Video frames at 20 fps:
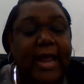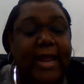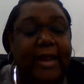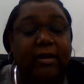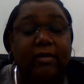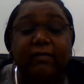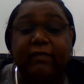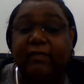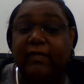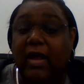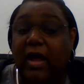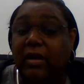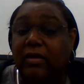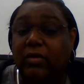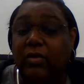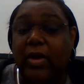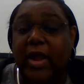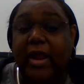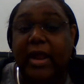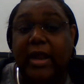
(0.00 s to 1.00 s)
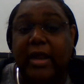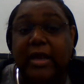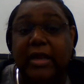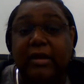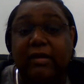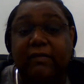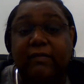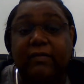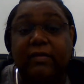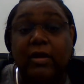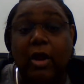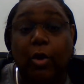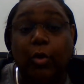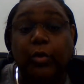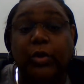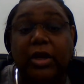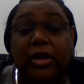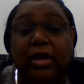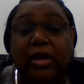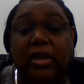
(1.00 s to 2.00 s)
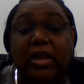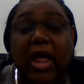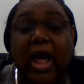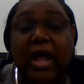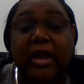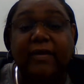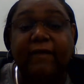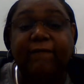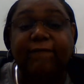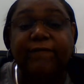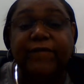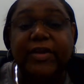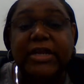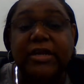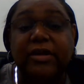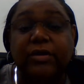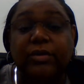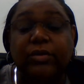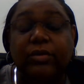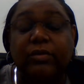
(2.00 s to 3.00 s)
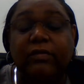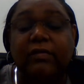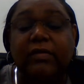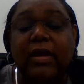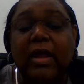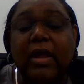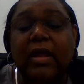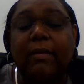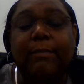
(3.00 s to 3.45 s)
Aristotle is known in a lot of fields,